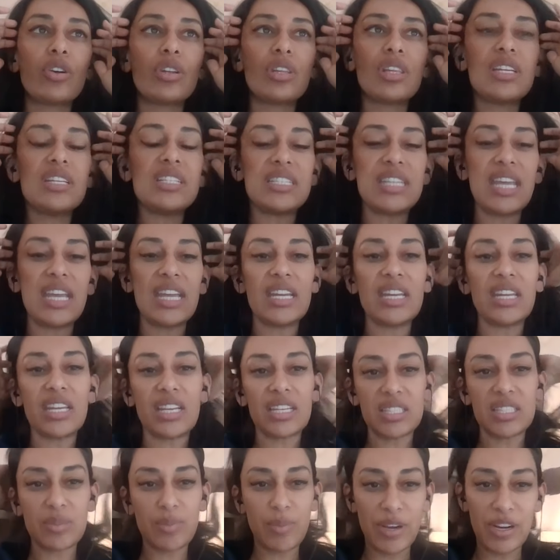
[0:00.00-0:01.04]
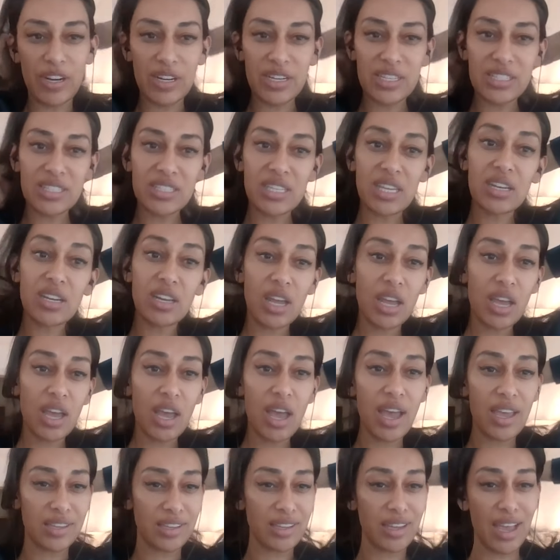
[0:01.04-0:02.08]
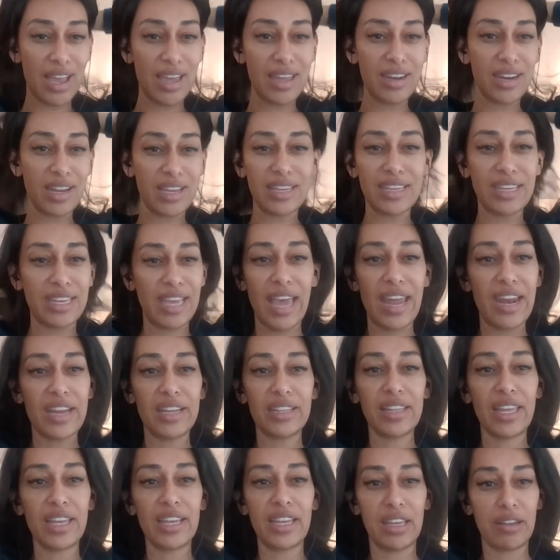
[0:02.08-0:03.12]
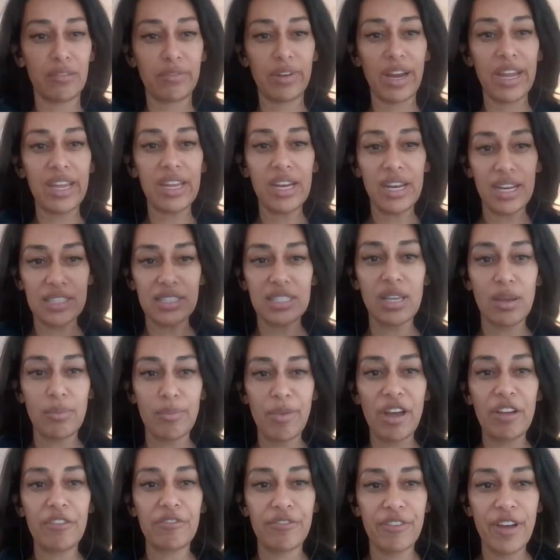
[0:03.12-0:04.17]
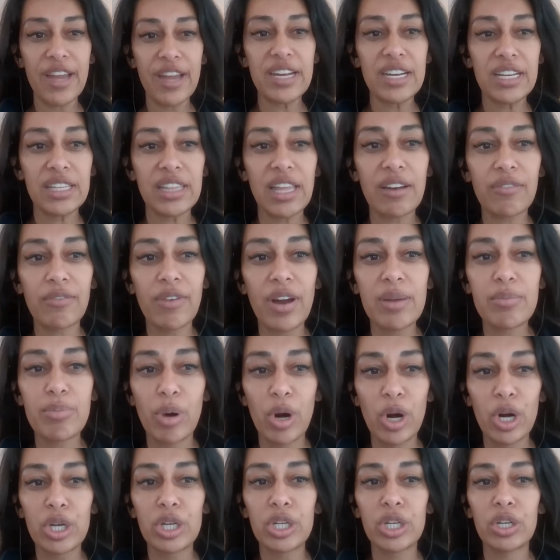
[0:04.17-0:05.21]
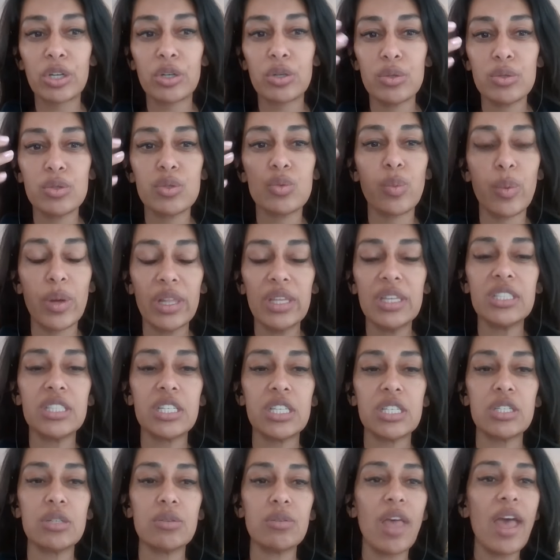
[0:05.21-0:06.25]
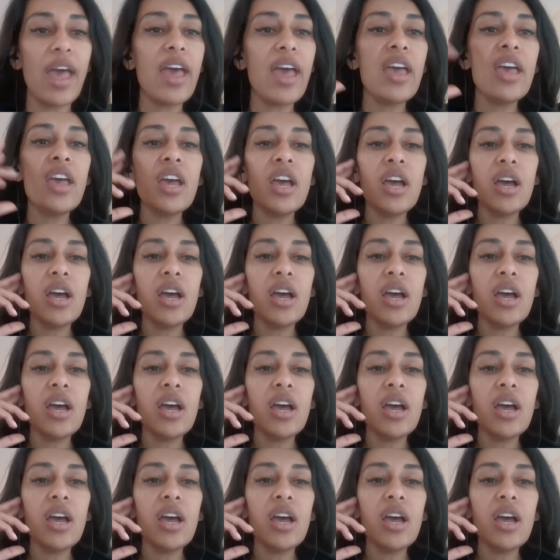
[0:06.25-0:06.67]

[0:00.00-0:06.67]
early dating experience, and I get it, like, right, it's about finding that right partner who's willing to do that.